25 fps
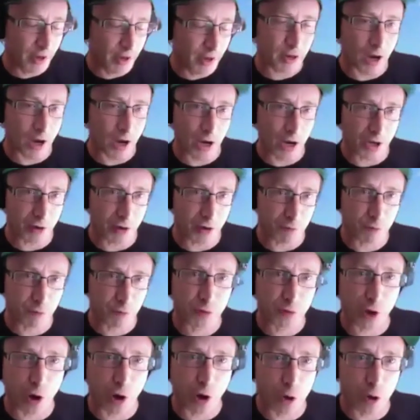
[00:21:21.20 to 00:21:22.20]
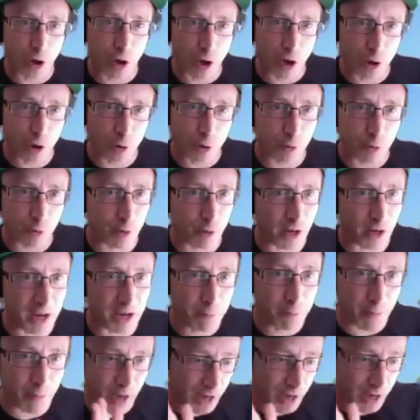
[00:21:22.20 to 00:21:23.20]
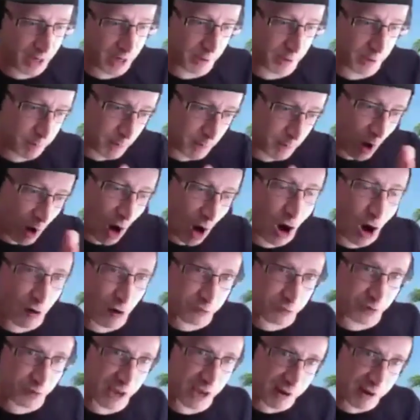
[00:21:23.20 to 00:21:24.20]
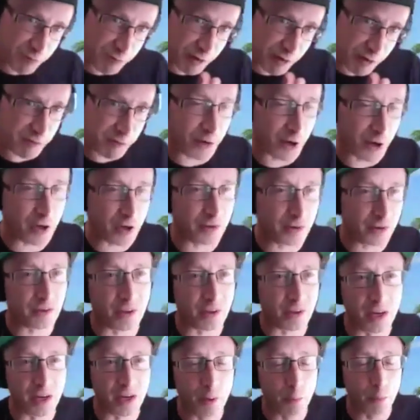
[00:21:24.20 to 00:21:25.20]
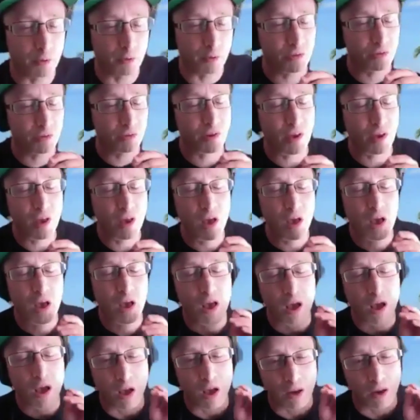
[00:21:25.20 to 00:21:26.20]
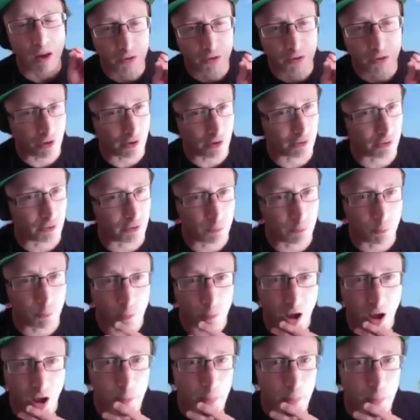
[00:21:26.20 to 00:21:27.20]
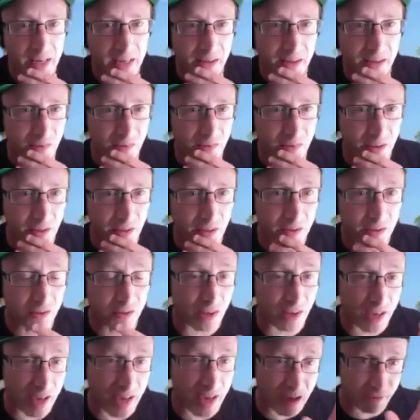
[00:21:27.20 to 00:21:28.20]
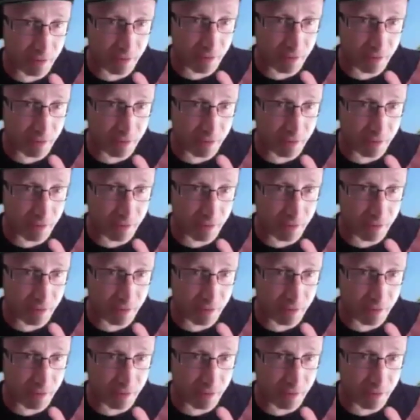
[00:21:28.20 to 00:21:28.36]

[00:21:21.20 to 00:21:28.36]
kind of solo in after every verse, and it was just amazing. And to have